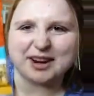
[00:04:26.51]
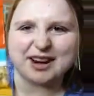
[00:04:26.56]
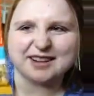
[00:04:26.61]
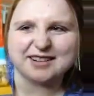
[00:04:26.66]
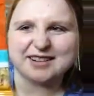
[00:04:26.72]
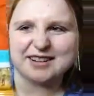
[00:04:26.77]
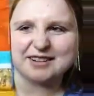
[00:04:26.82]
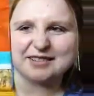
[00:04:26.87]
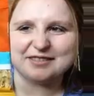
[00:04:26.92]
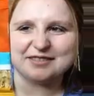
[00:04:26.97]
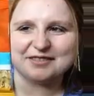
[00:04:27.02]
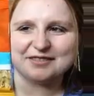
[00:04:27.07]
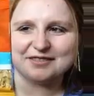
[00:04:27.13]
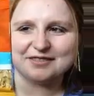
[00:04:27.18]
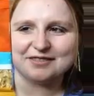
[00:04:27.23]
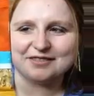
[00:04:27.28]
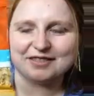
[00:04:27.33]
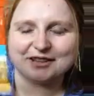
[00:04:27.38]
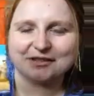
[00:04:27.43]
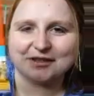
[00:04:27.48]
I don't know
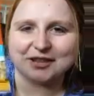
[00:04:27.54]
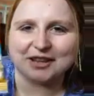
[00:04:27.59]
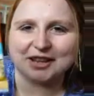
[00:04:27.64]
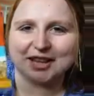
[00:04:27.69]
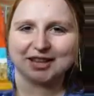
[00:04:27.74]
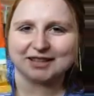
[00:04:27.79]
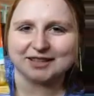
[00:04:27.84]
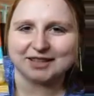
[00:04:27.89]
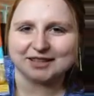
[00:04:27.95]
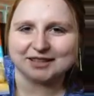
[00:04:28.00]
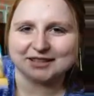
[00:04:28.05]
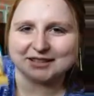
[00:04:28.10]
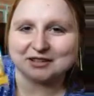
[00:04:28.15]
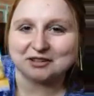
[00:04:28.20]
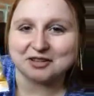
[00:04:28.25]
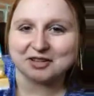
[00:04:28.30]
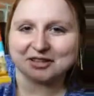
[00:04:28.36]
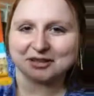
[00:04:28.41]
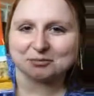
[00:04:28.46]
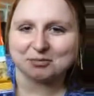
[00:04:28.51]
if I like that because I
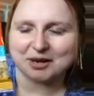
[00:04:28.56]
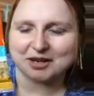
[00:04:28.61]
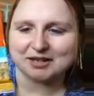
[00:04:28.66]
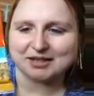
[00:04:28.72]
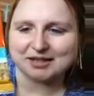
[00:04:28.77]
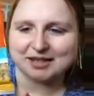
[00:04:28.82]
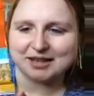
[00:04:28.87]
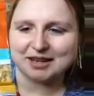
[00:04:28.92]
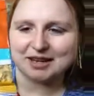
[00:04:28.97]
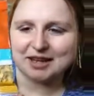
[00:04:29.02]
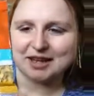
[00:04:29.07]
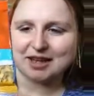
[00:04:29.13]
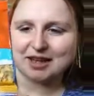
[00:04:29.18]
don't like spicy.